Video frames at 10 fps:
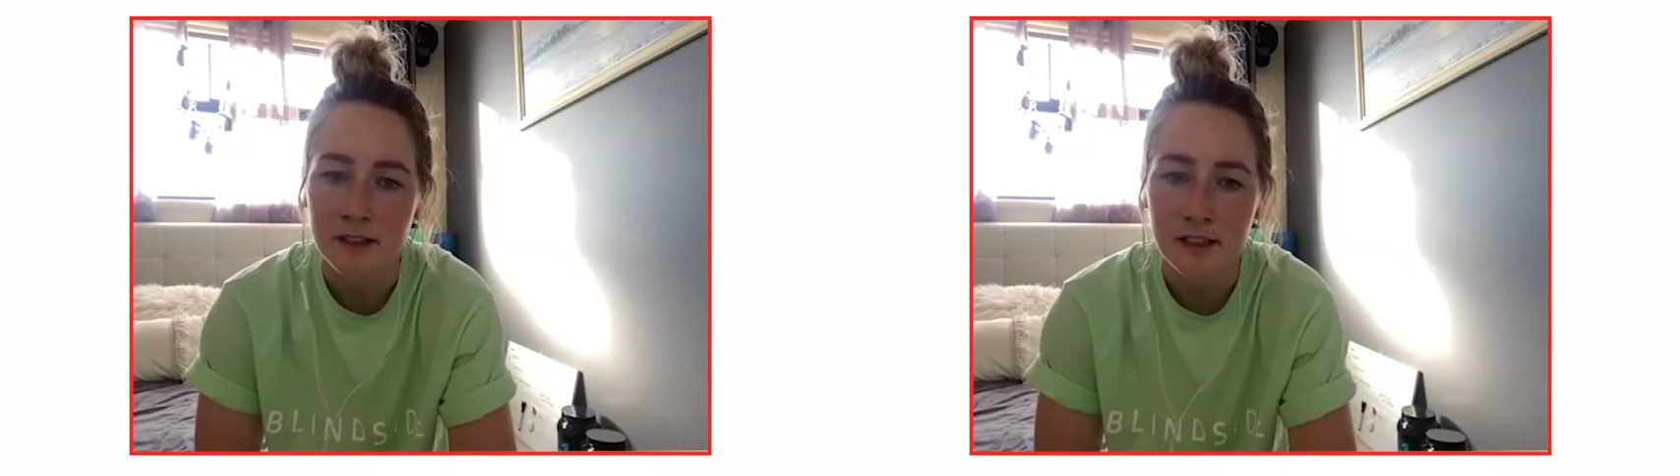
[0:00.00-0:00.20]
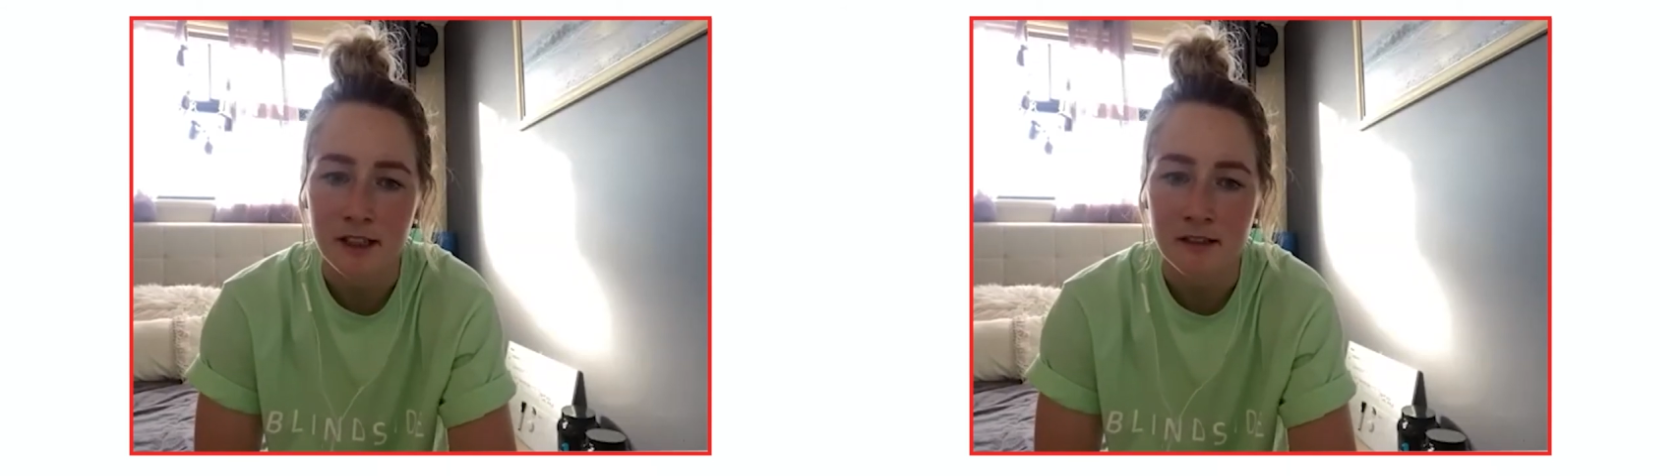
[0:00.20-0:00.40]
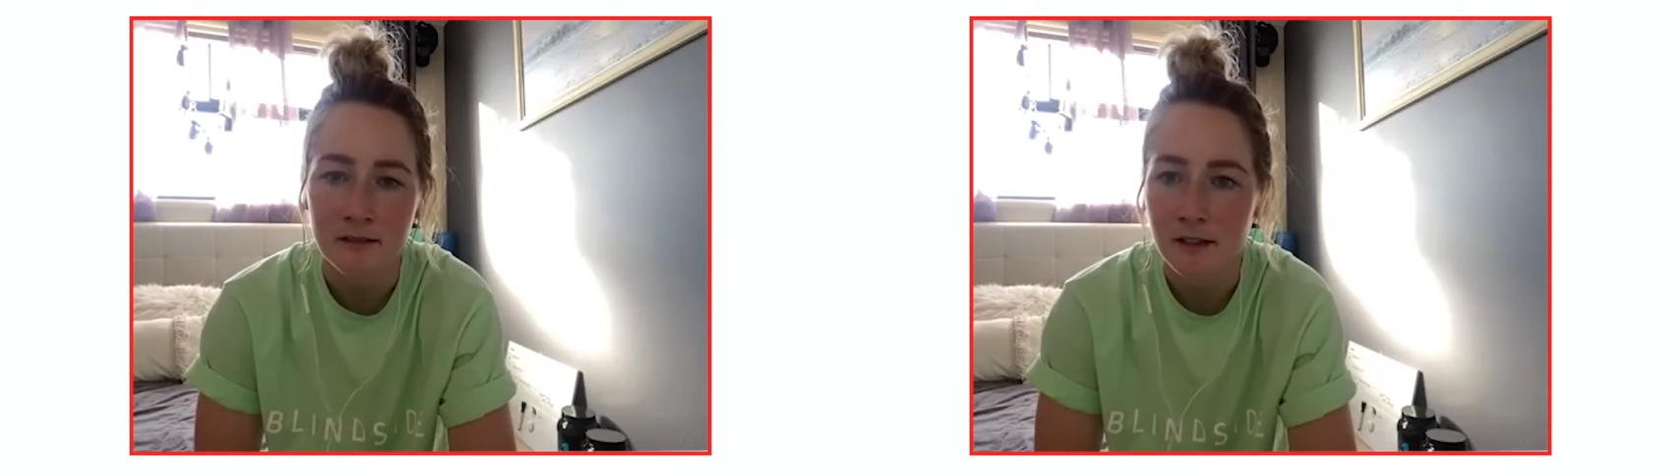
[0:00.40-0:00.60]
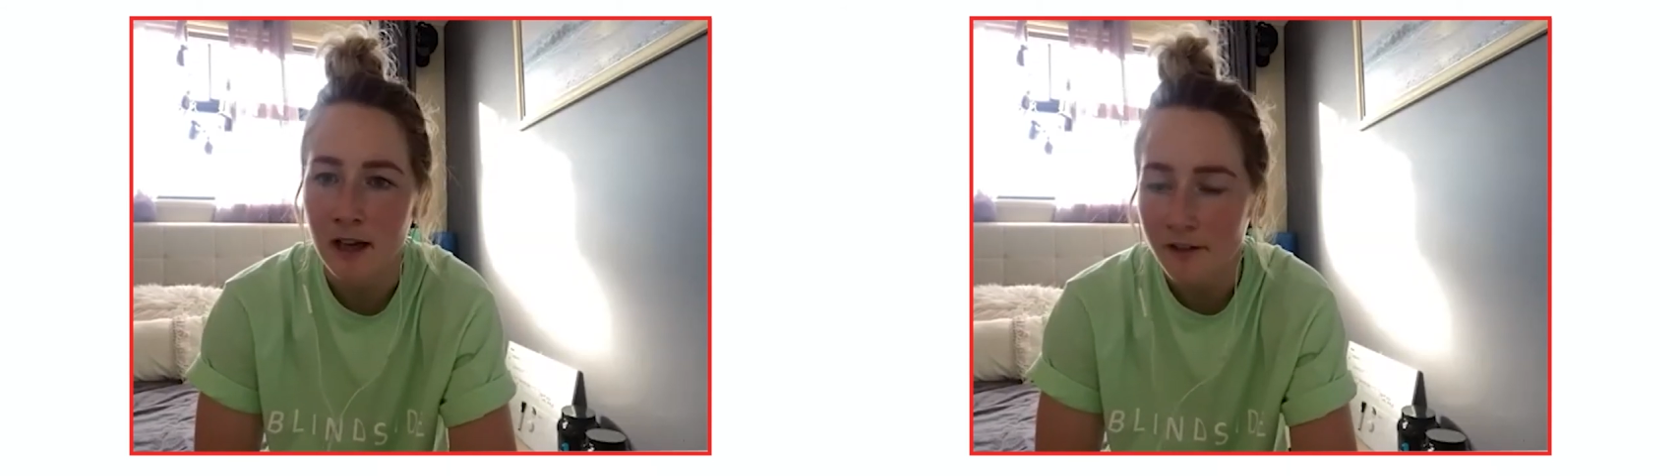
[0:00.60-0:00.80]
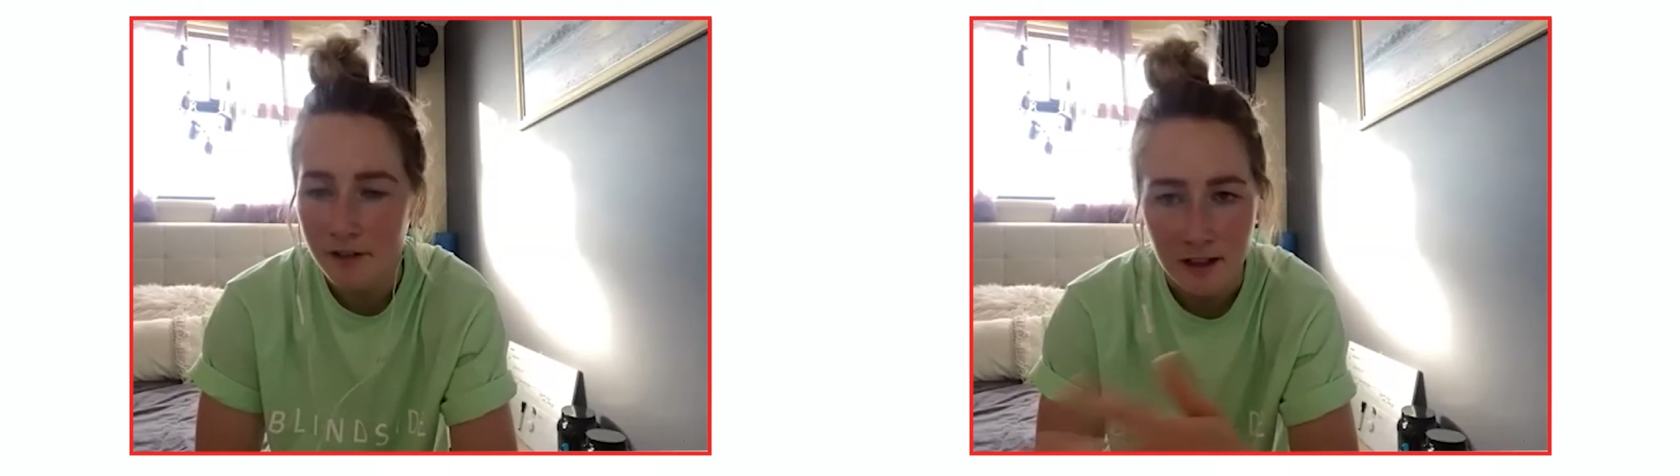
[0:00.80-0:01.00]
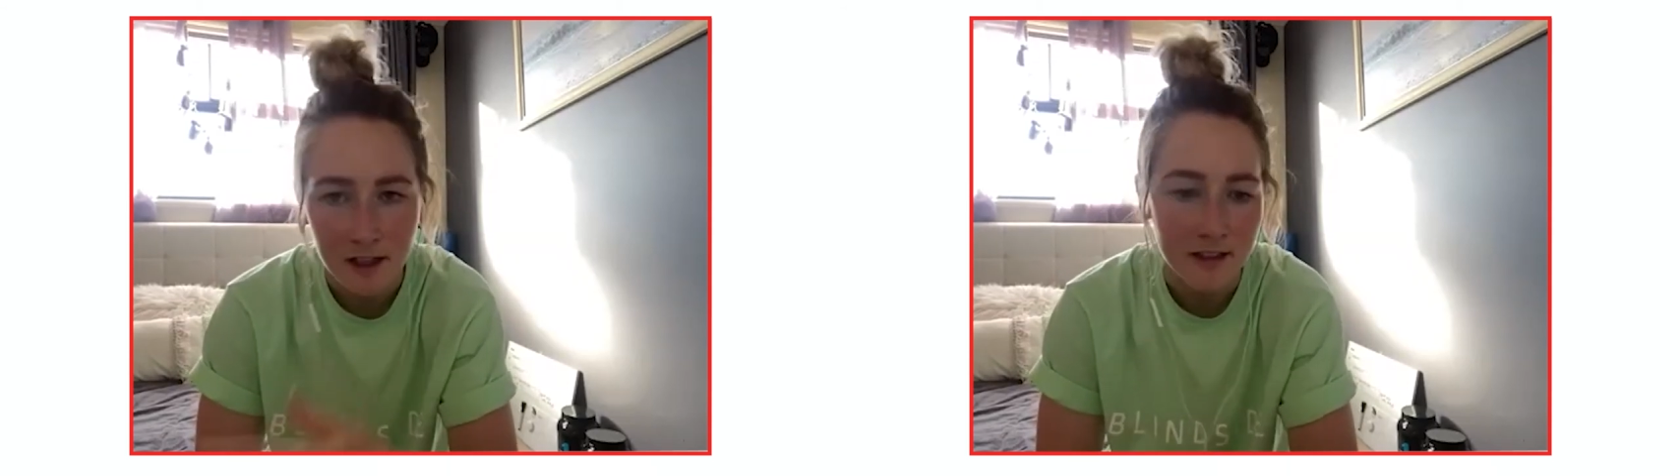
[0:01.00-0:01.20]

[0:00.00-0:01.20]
And then after that,